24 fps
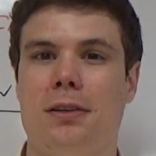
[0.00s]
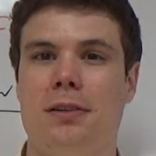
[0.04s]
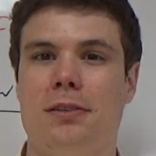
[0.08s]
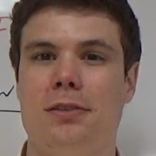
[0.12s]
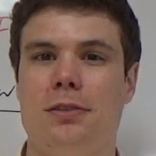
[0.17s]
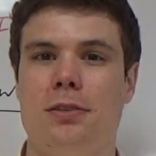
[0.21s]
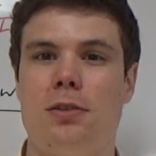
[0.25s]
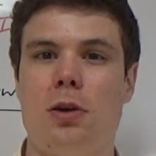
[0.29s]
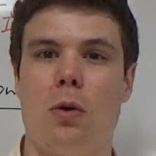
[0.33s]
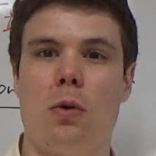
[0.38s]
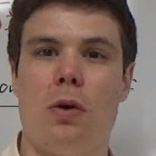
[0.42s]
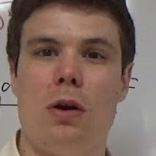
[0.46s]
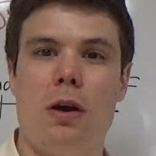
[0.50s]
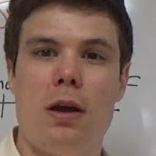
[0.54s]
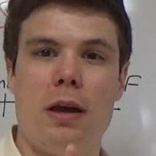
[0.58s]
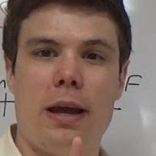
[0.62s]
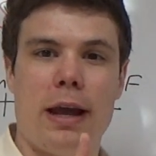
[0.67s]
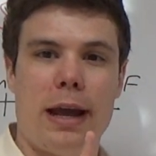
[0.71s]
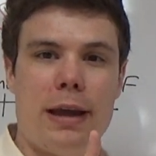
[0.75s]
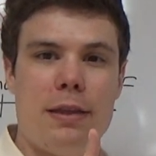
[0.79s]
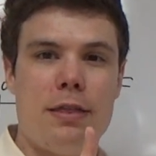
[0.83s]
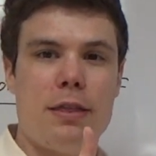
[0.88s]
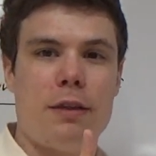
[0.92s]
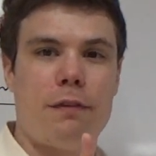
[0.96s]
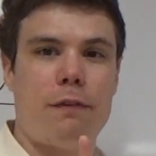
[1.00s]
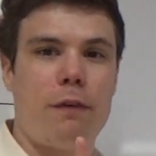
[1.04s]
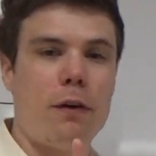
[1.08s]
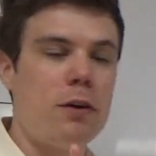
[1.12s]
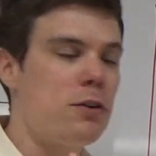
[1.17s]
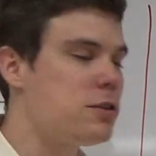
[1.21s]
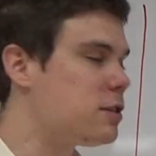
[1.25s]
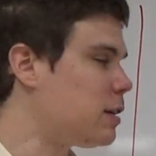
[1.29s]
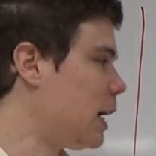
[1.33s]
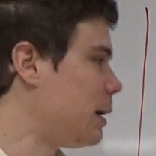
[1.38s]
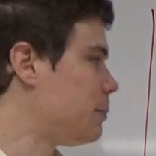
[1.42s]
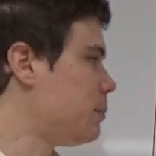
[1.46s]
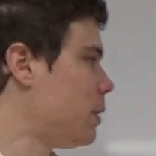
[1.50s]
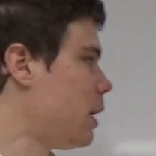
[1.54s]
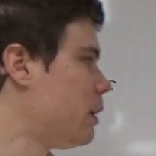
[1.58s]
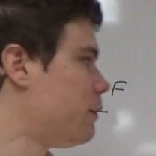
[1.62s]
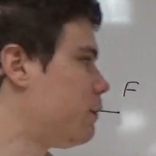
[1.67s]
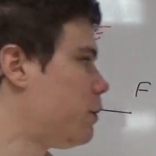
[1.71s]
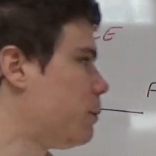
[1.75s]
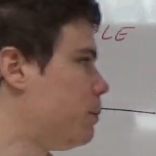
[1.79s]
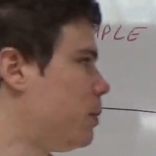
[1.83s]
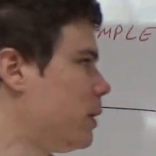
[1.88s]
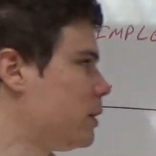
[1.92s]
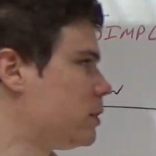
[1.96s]
So in the first timeline
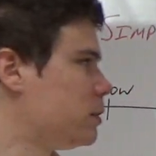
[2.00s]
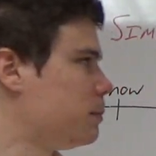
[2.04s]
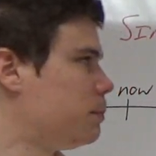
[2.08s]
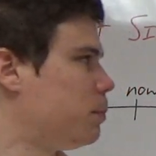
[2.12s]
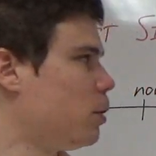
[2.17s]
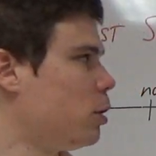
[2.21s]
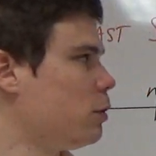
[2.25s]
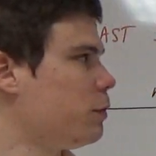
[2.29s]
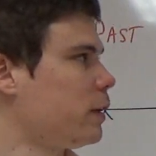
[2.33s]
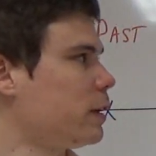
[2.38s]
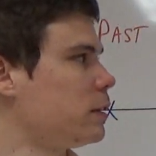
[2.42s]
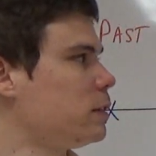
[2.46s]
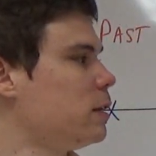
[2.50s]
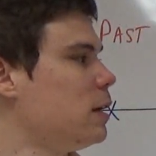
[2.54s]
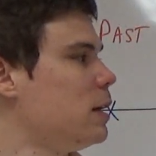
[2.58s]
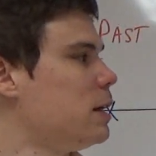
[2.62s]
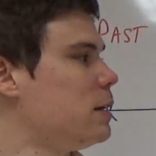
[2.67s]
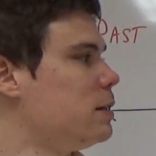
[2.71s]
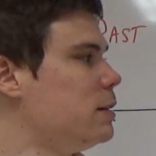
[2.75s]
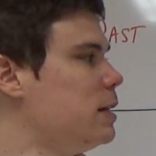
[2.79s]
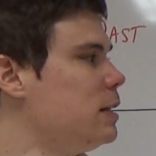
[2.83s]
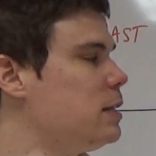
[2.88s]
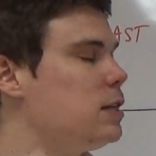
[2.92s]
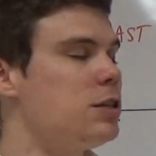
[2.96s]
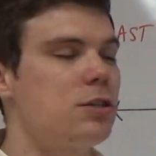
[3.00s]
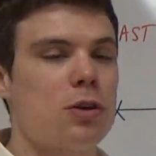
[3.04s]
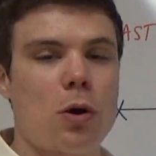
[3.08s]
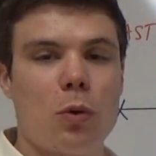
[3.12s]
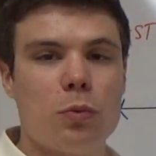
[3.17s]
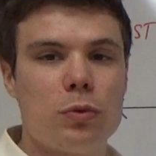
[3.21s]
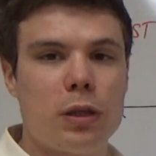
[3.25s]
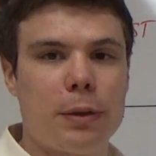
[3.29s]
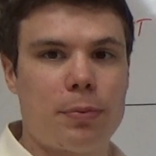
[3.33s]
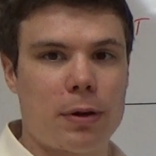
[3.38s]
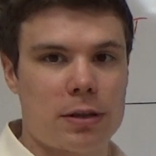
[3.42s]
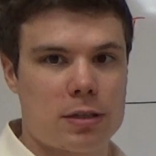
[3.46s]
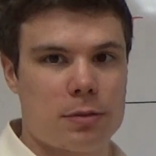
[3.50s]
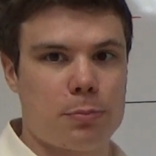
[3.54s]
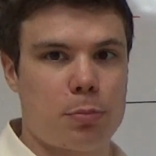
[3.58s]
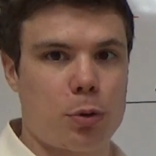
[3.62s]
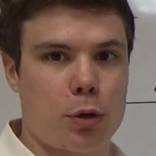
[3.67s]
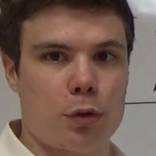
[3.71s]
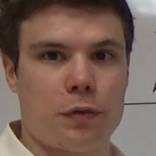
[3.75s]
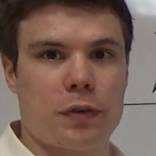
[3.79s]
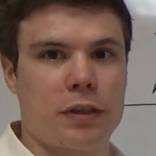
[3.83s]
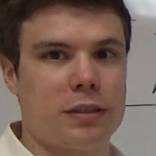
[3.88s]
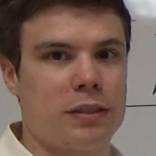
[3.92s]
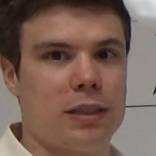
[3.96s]
for present perfect, this is only present
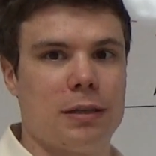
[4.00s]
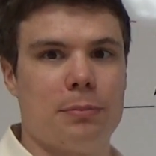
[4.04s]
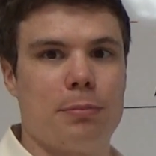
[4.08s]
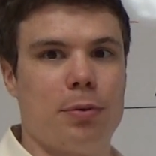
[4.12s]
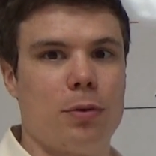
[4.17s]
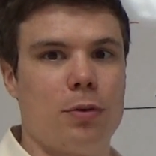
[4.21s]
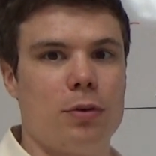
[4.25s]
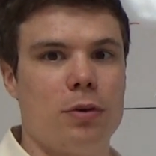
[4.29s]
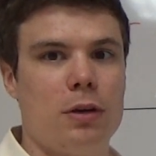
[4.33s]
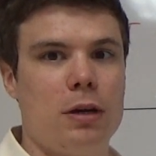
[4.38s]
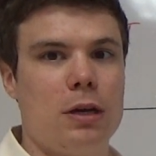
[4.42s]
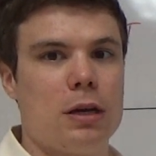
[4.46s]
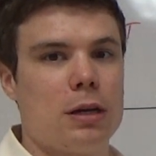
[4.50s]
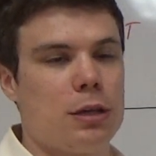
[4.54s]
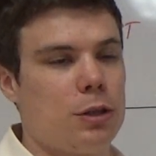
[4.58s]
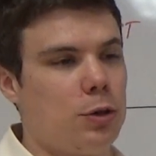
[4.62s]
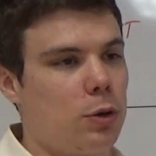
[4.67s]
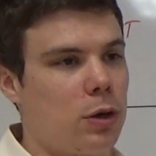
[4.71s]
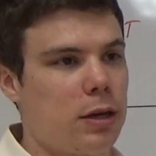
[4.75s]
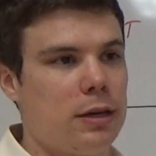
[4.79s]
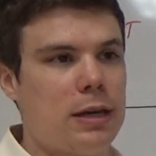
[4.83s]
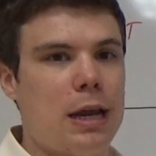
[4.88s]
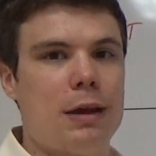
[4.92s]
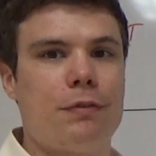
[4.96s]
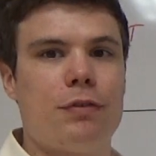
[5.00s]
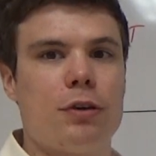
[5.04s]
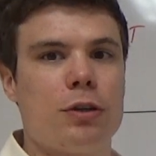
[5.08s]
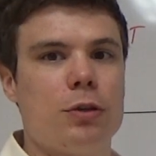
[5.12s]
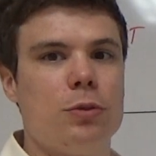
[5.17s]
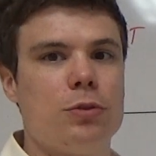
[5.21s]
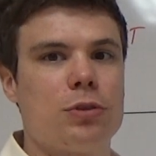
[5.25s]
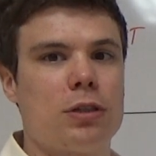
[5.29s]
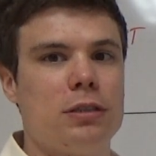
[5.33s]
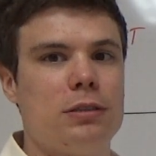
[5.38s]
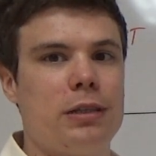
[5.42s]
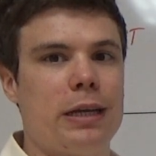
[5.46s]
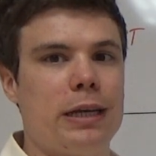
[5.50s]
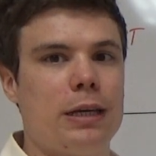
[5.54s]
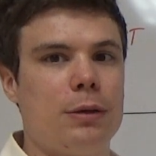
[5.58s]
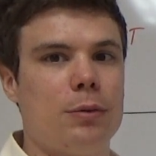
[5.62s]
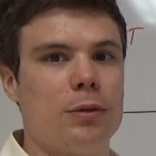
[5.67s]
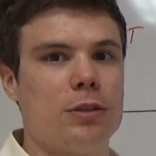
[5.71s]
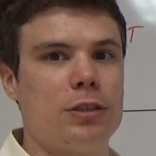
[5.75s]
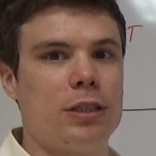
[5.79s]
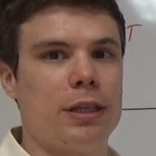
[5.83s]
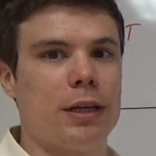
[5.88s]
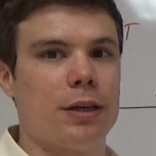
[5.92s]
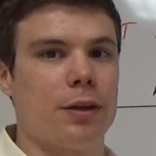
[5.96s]
perfect simple. You can never use
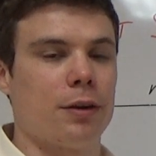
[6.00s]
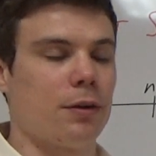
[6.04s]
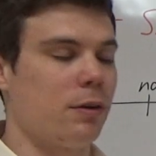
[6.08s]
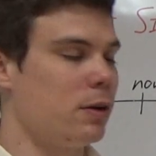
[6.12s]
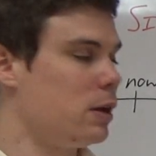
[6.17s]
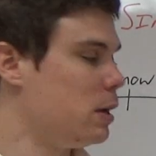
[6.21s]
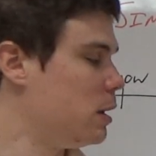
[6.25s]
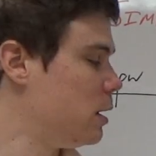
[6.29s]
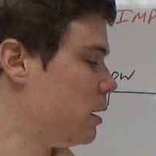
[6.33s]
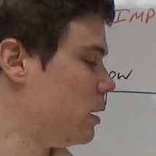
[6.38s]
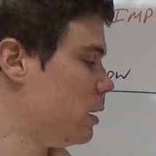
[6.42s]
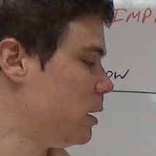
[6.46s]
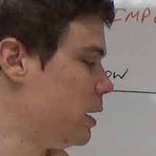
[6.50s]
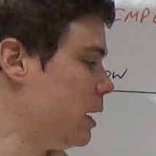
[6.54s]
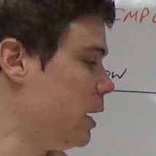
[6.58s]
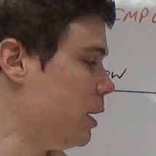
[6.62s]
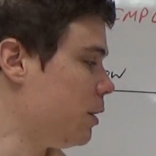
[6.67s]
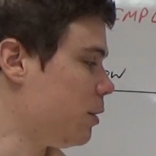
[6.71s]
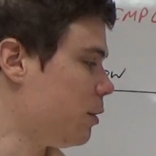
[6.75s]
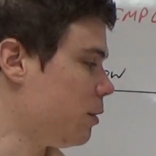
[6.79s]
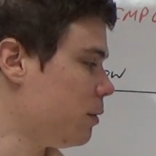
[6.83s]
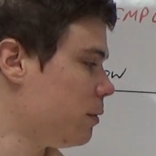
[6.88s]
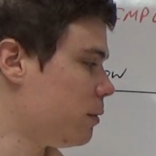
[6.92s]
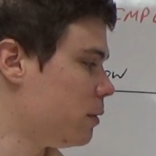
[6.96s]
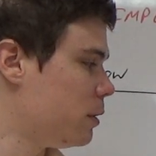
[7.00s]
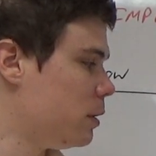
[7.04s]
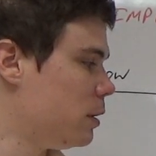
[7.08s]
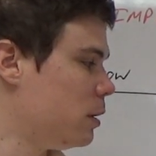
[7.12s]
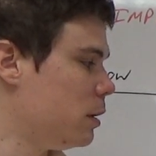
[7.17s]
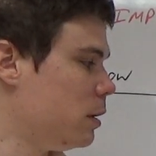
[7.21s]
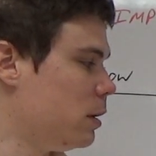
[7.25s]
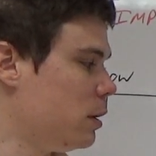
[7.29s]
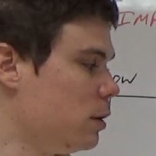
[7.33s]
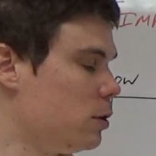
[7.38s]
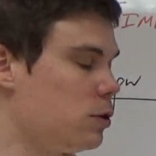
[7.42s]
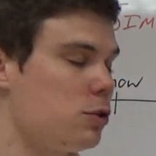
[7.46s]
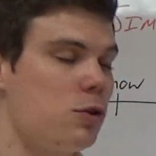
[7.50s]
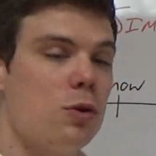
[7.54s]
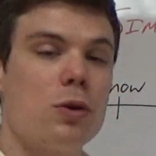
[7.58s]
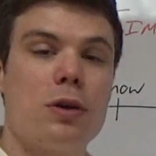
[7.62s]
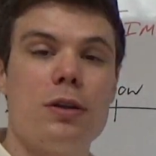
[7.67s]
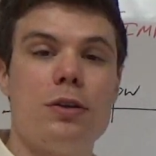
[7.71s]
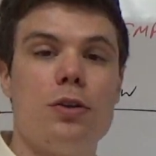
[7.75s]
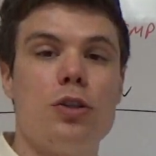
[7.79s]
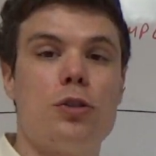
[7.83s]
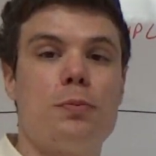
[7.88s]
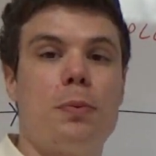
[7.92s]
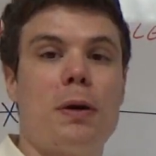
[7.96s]
continuous here. Here, you
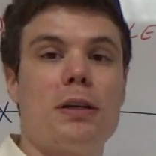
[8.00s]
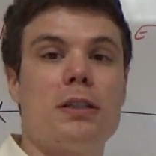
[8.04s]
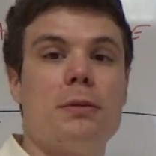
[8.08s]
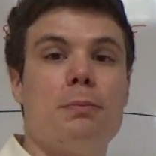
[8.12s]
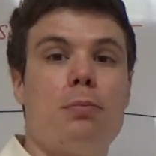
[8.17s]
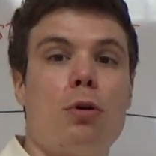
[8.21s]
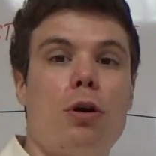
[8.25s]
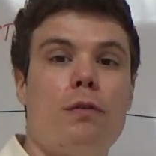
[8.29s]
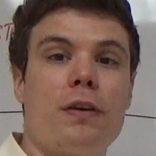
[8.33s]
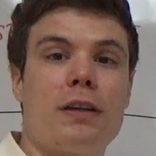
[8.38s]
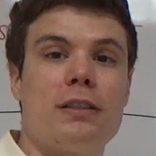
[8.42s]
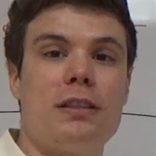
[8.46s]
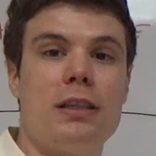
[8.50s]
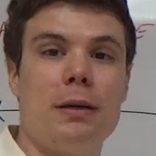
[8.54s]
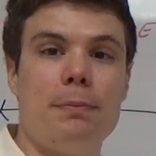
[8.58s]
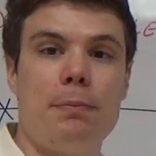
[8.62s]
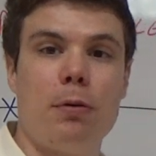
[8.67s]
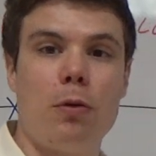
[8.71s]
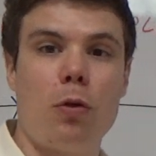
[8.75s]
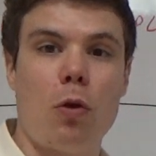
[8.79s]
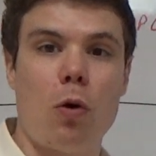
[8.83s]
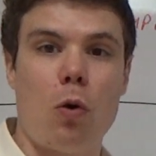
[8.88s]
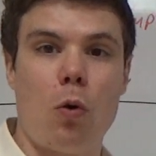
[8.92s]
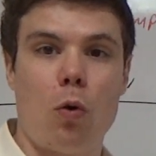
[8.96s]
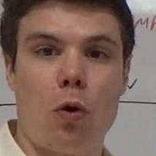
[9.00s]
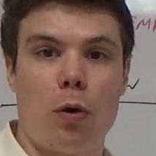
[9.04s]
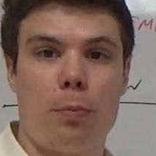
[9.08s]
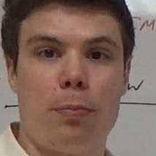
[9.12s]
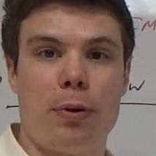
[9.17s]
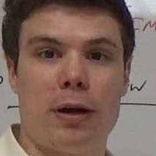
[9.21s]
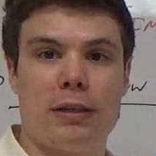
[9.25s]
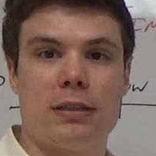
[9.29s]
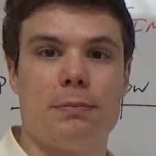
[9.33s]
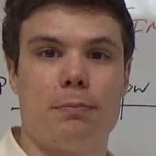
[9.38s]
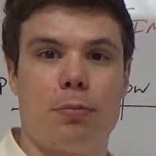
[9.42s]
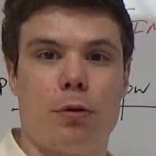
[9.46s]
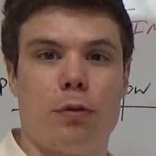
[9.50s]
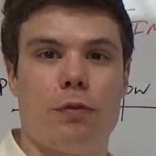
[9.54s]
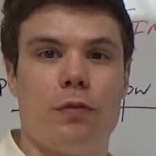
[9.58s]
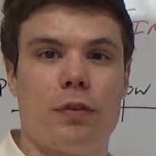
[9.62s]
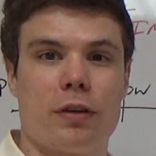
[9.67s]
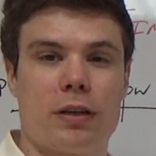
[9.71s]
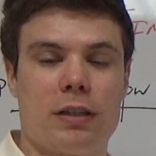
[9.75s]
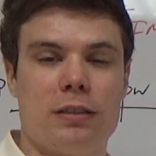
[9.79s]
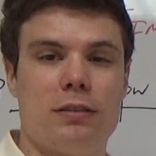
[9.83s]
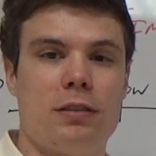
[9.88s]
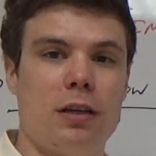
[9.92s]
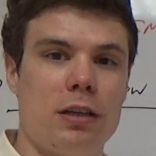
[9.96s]
can use present perfect simple or present
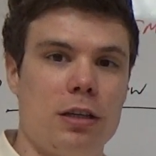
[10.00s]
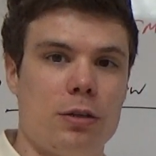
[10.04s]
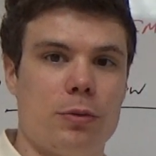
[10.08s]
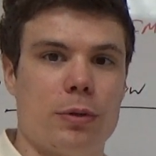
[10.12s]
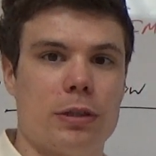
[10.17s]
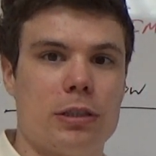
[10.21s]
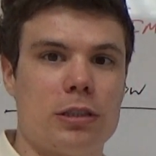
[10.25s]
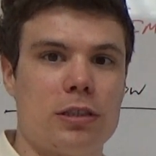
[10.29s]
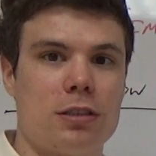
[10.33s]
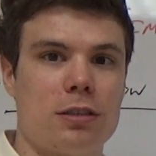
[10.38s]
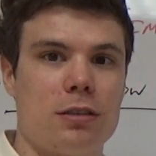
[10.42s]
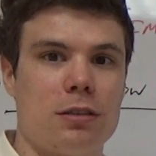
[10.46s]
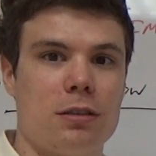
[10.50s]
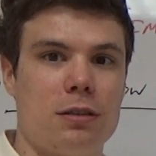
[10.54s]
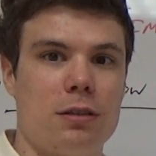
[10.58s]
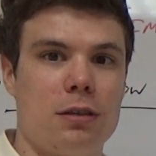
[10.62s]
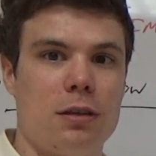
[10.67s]
perfect continuous.